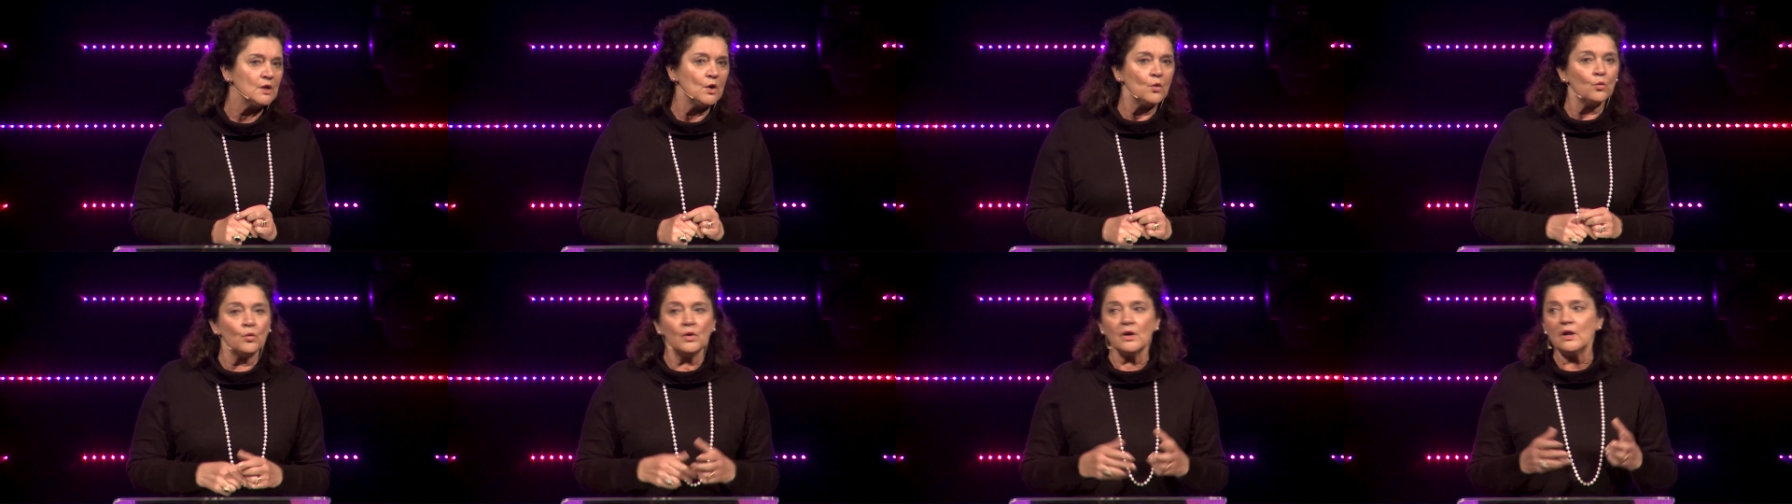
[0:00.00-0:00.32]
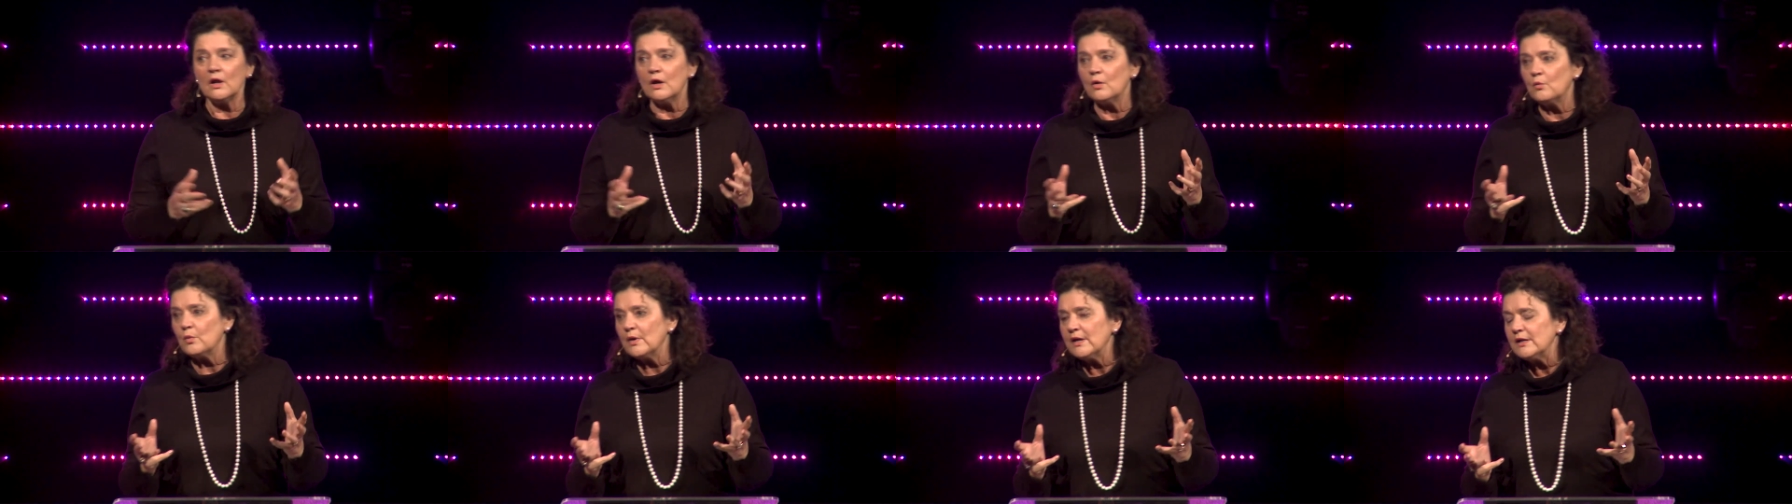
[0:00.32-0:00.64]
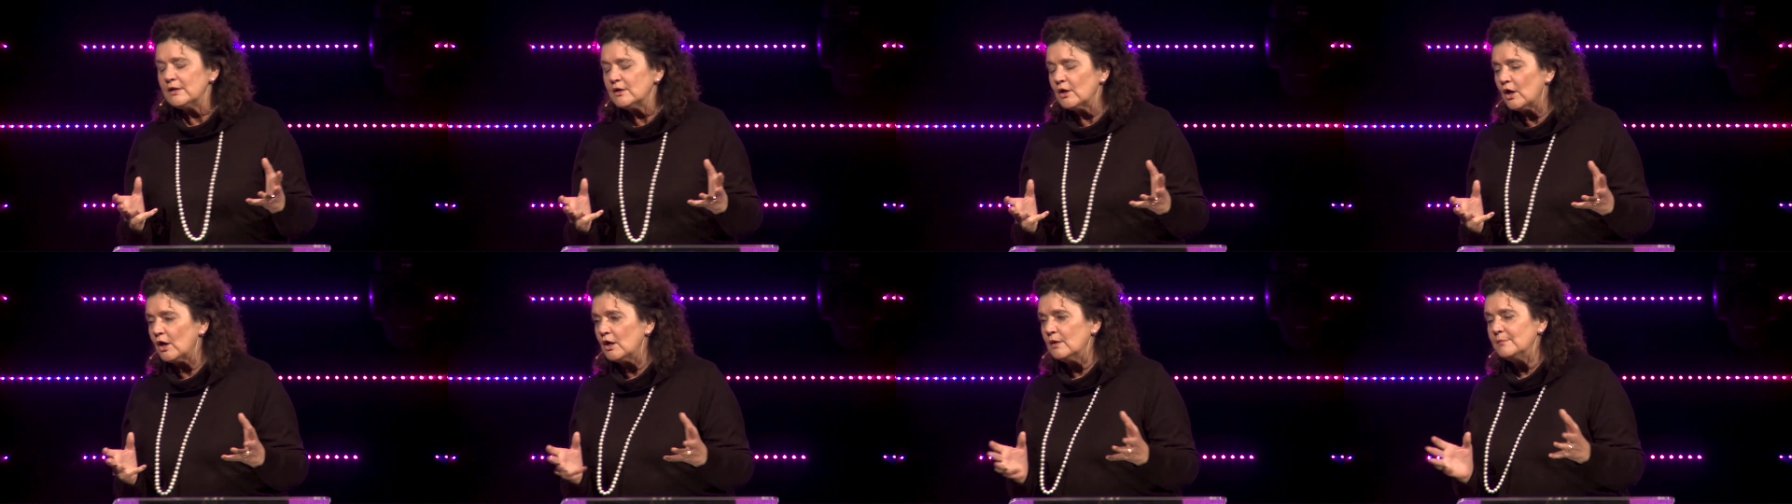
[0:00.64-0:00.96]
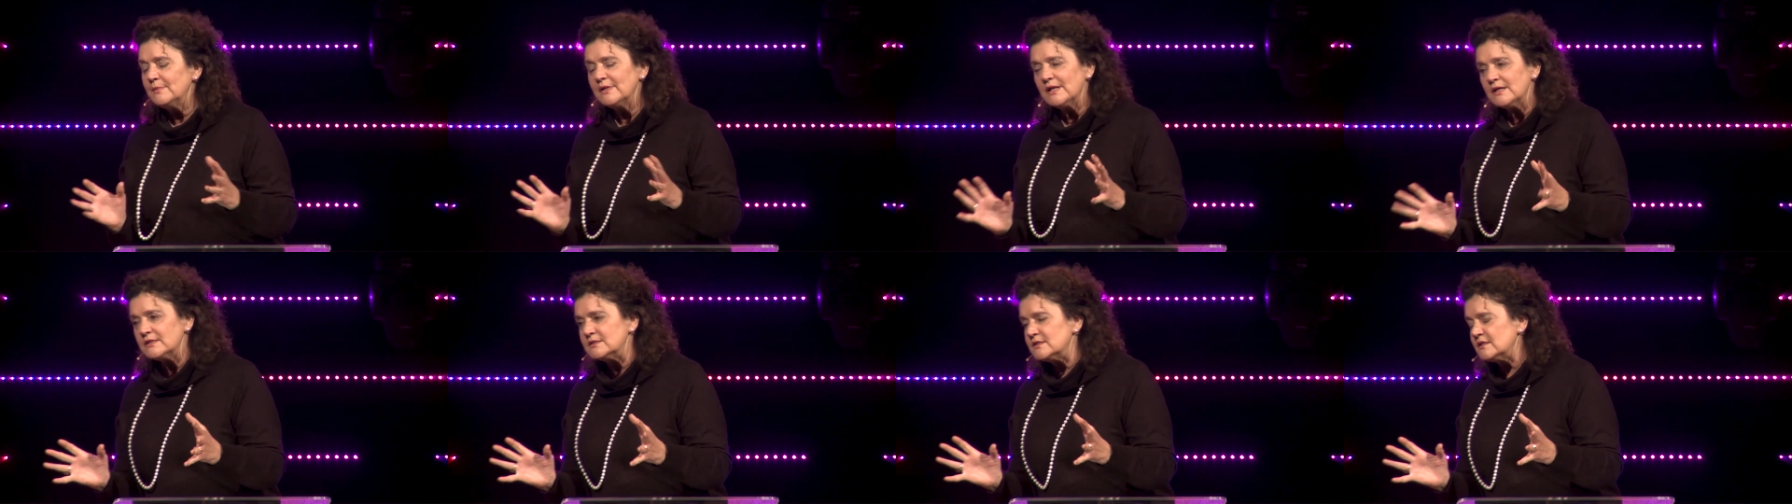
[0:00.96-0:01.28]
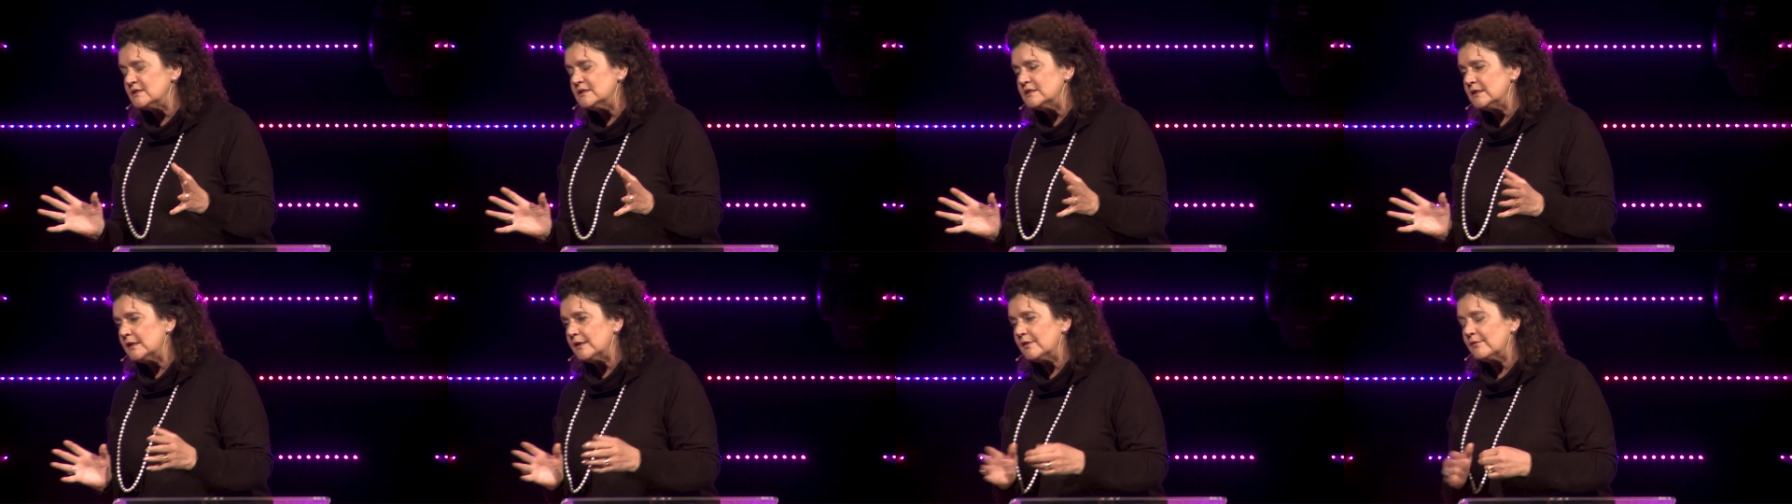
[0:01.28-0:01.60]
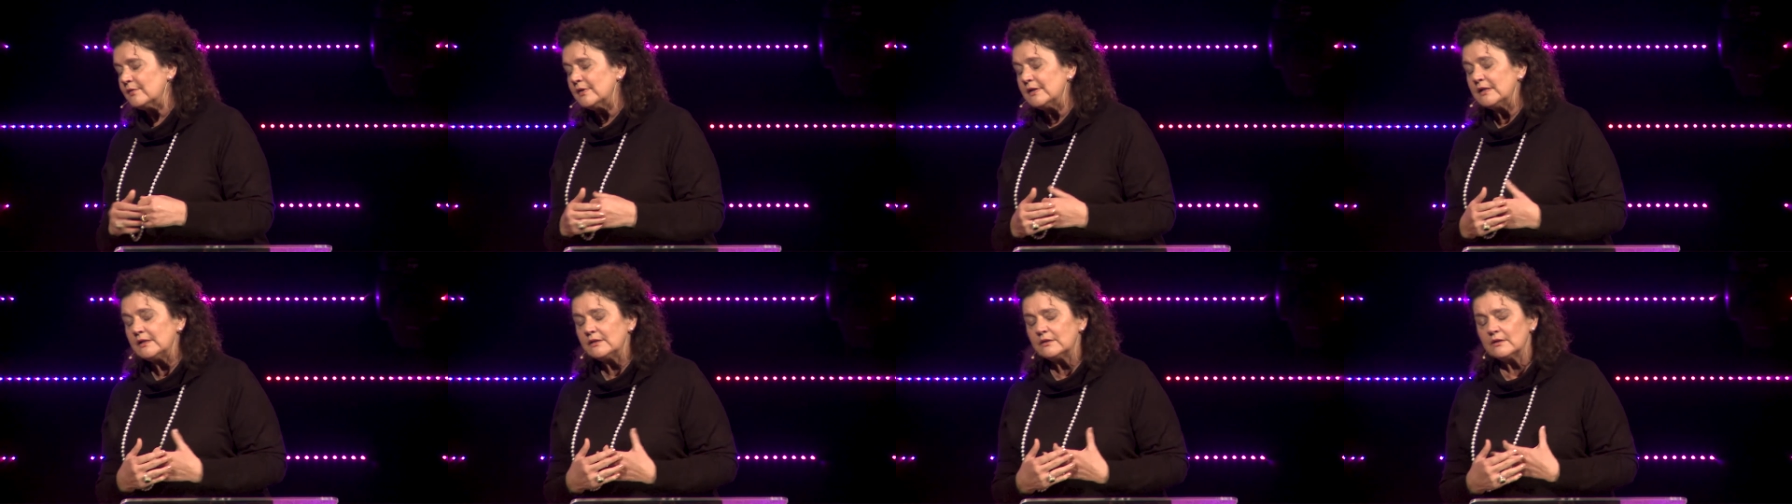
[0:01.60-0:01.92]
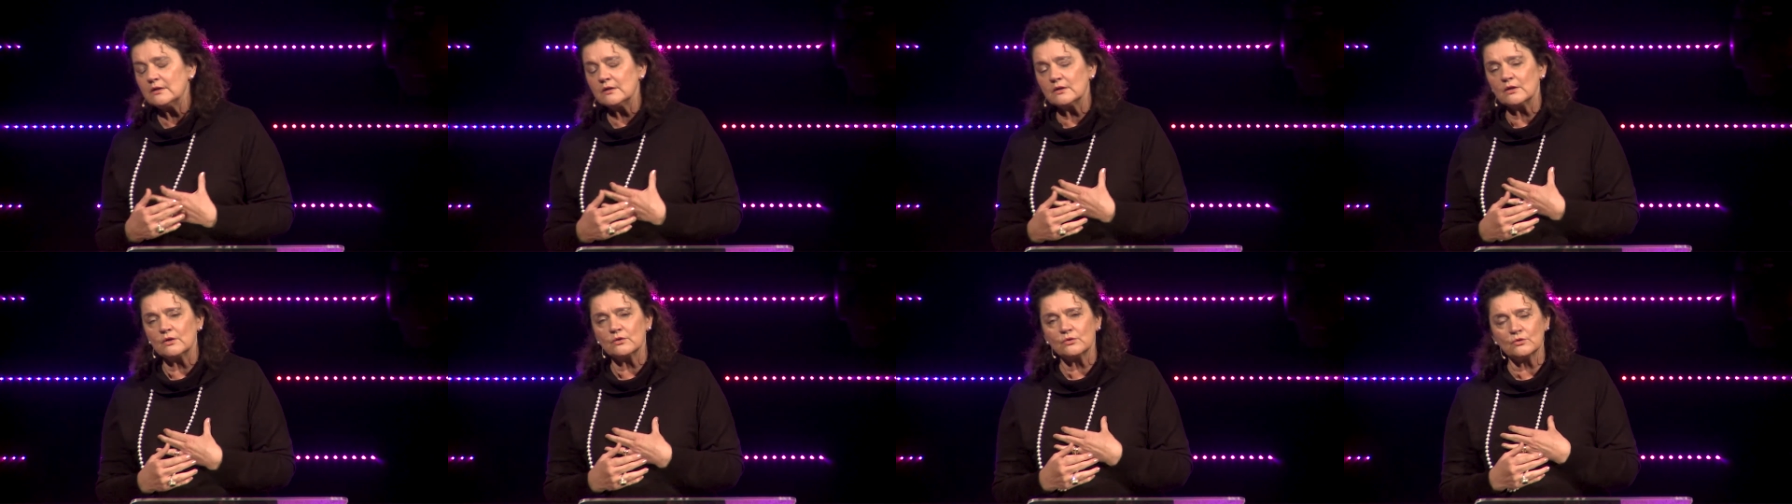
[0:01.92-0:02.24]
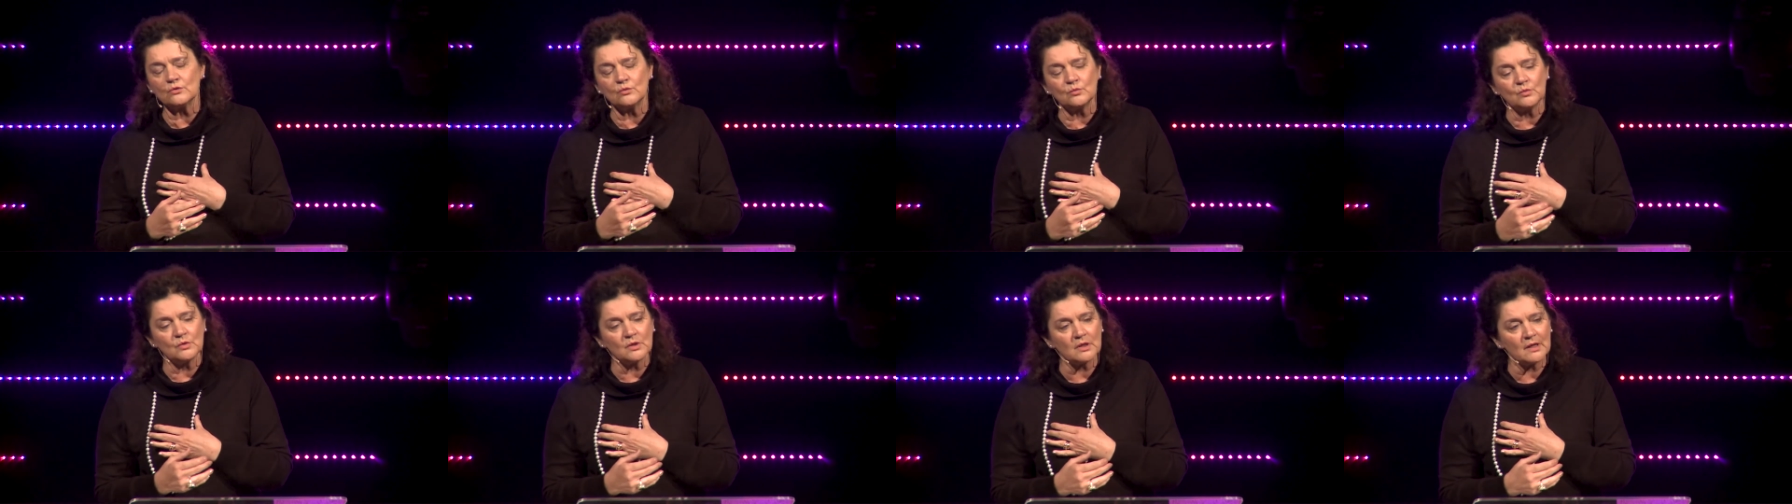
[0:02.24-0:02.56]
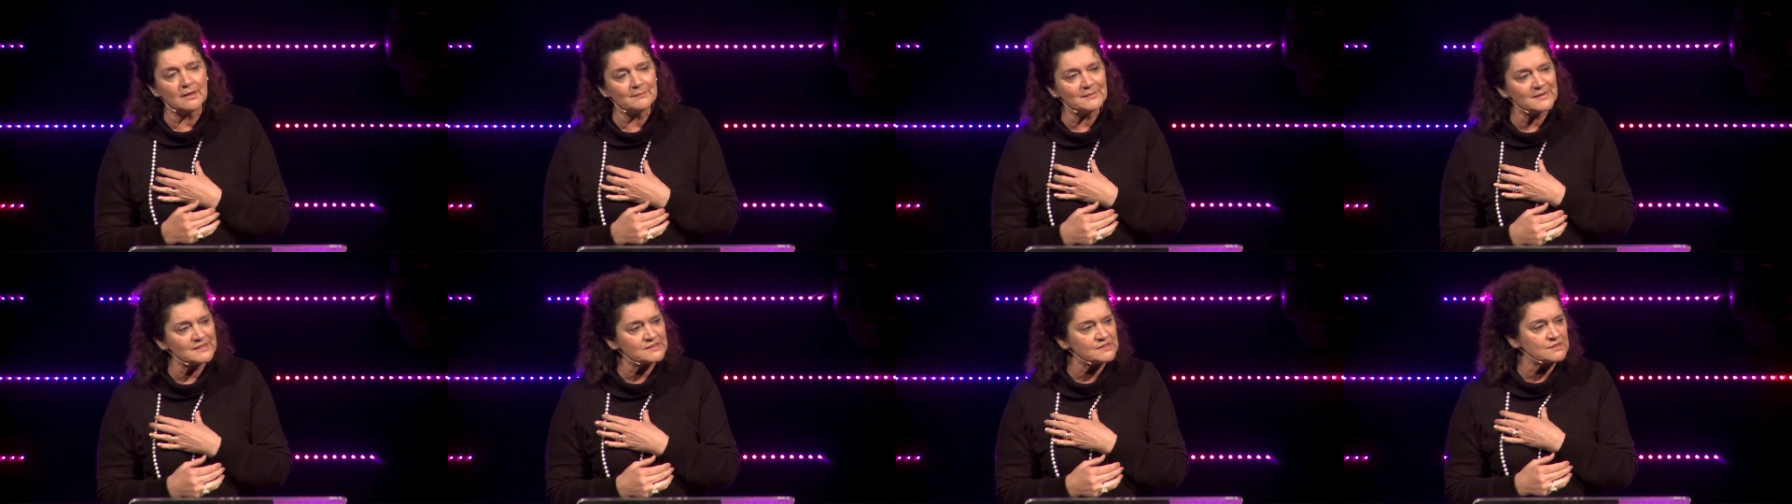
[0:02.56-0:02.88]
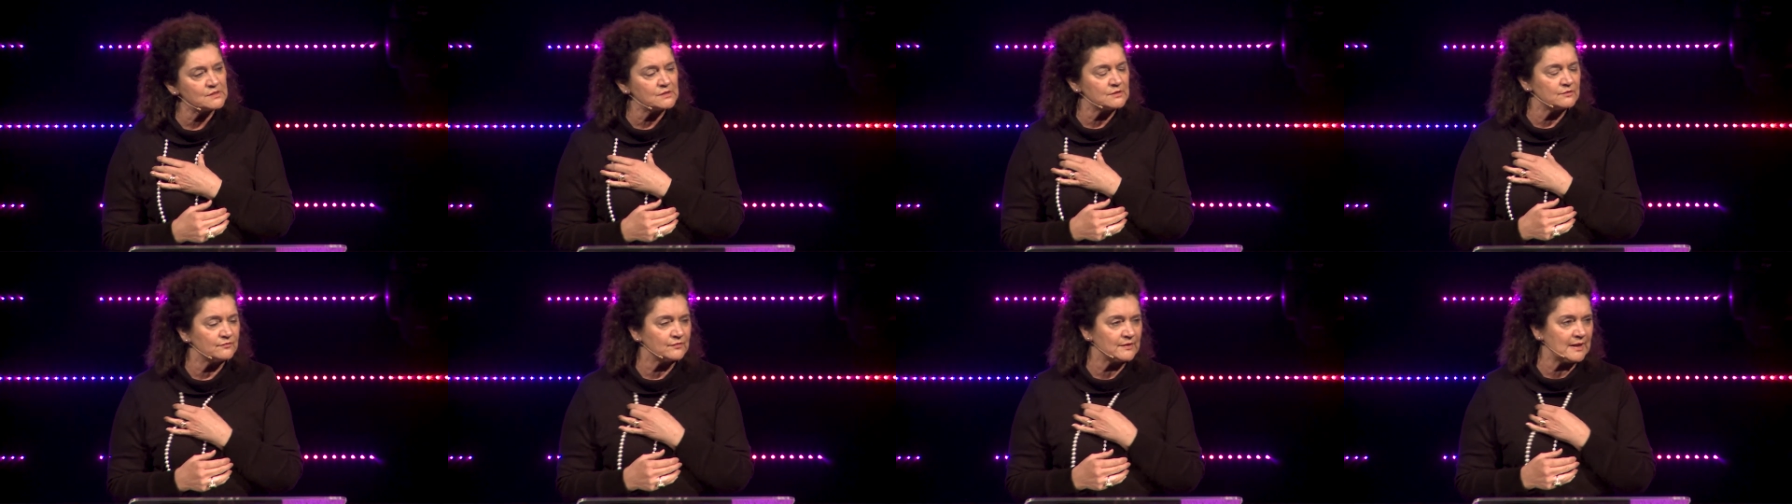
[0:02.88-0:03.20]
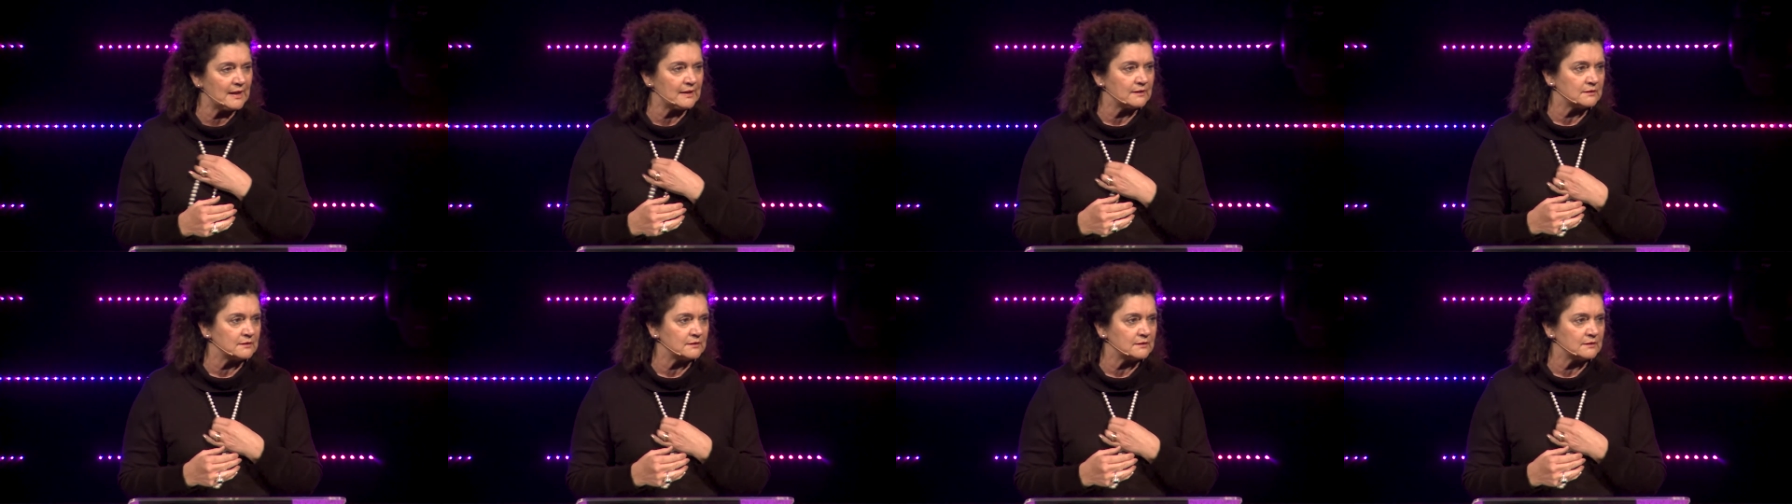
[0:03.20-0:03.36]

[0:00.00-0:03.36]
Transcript: Well, I went home and I didn't hear anything, and I thought, well, I mustn't have